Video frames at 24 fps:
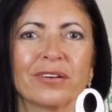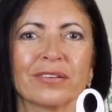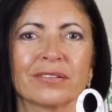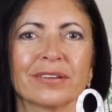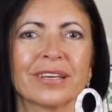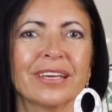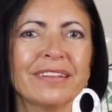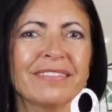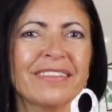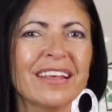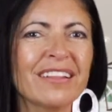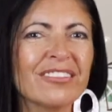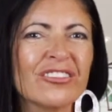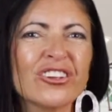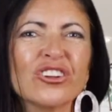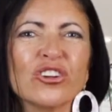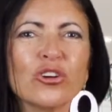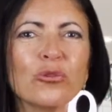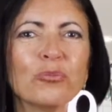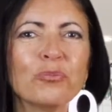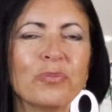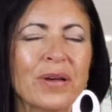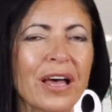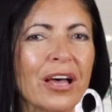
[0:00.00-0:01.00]
Hit that
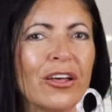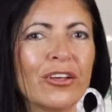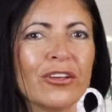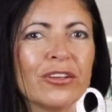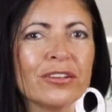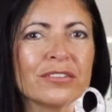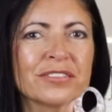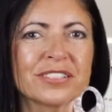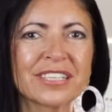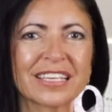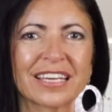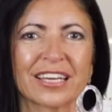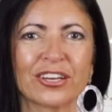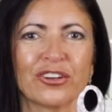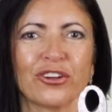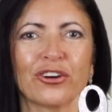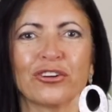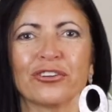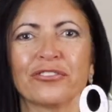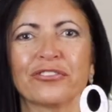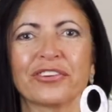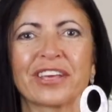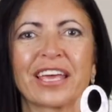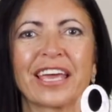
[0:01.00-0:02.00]
little bell to get
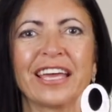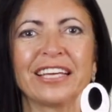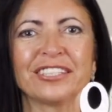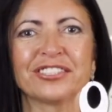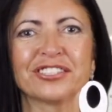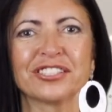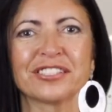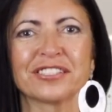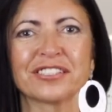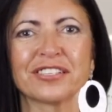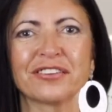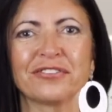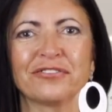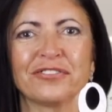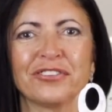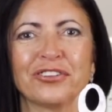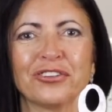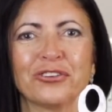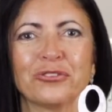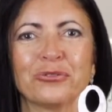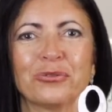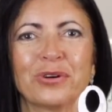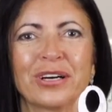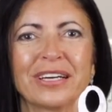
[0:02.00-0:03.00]
notifications of
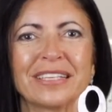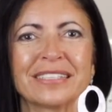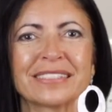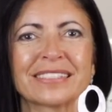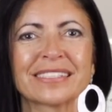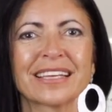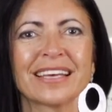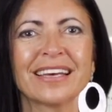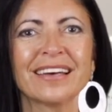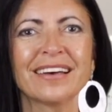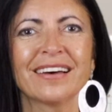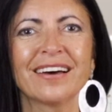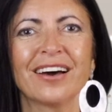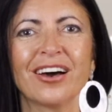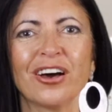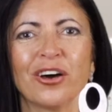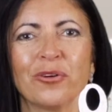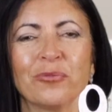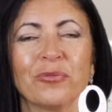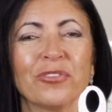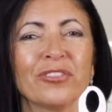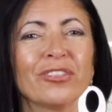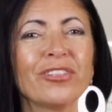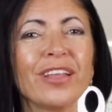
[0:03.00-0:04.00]
new ones.
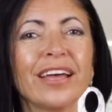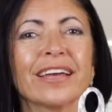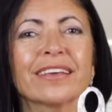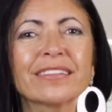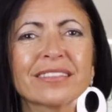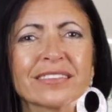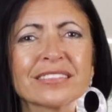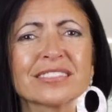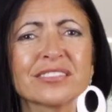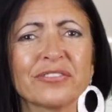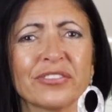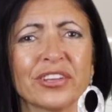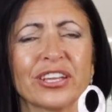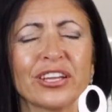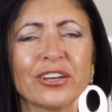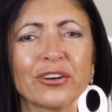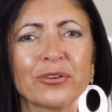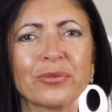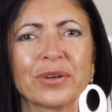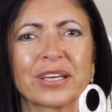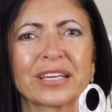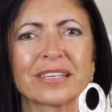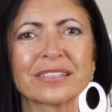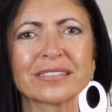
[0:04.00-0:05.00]
Like this video
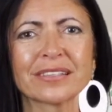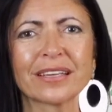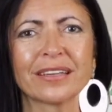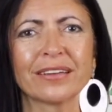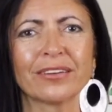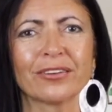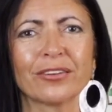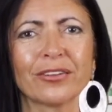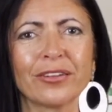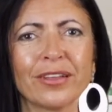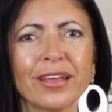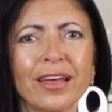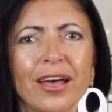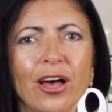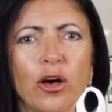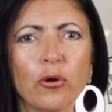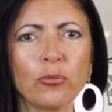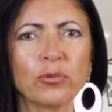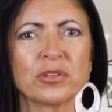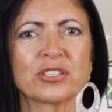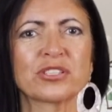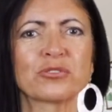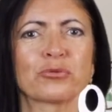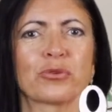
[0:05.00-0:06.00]
because then it'll
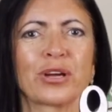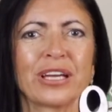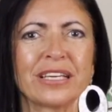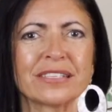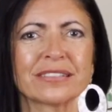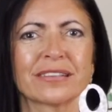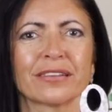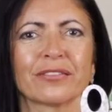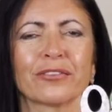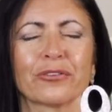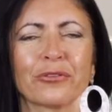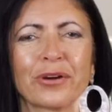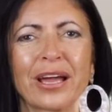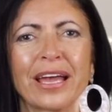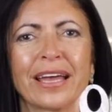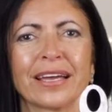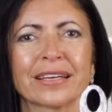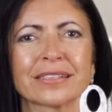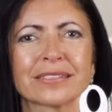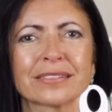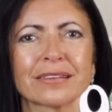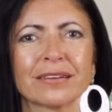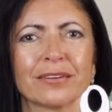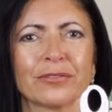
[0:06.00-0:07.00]
help us raise on the
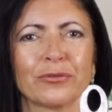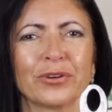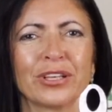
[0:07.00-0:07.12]
ranks.